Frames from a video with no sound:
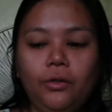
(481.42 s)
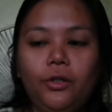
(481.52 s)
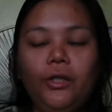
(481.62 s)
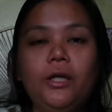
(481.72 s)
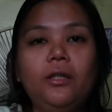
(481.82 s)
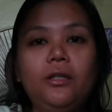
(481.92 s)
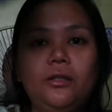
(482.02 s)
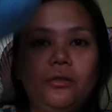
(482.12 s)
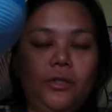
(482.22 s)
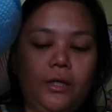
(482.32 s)
connect it
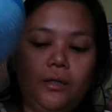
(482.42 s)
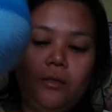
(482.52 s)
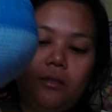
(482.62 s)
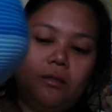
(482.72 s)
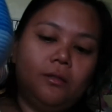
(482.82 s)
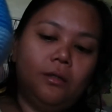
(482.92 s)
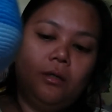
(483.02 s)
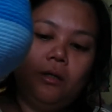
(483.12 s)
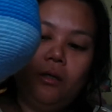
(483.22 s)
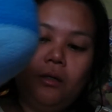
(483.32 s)
to this.
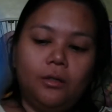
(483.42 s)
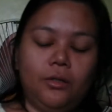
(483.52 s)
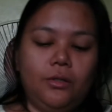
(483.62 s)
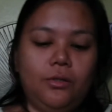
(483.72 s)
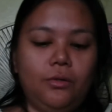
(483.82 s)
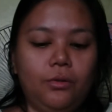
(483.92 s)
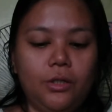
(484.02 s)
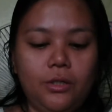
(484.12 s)
So